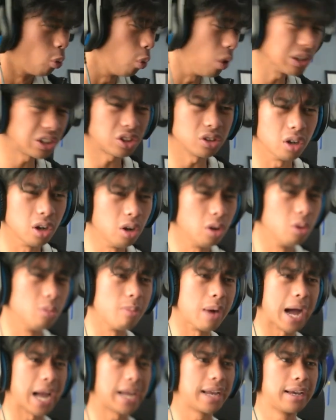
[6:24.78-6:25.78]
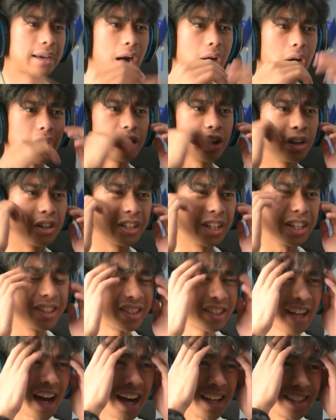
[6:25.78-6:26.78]
What? Oh my god, you're
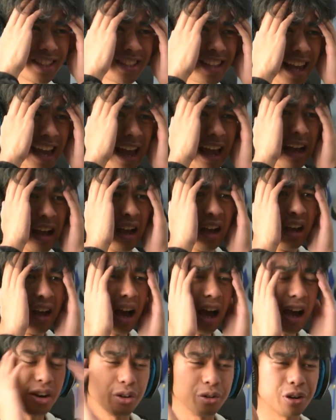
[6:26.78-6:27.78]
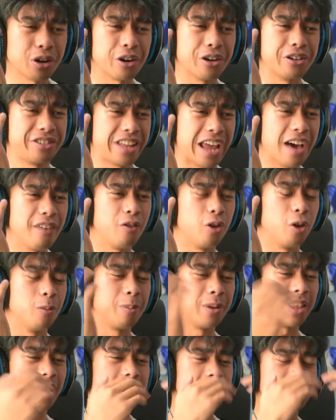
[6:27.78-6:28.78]
disgusting! I know you're a devil,
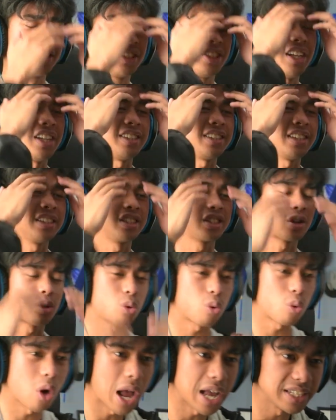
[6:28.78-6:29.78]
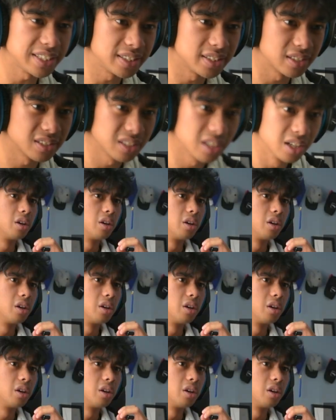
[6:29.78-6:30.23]
but like, Jesus Christ!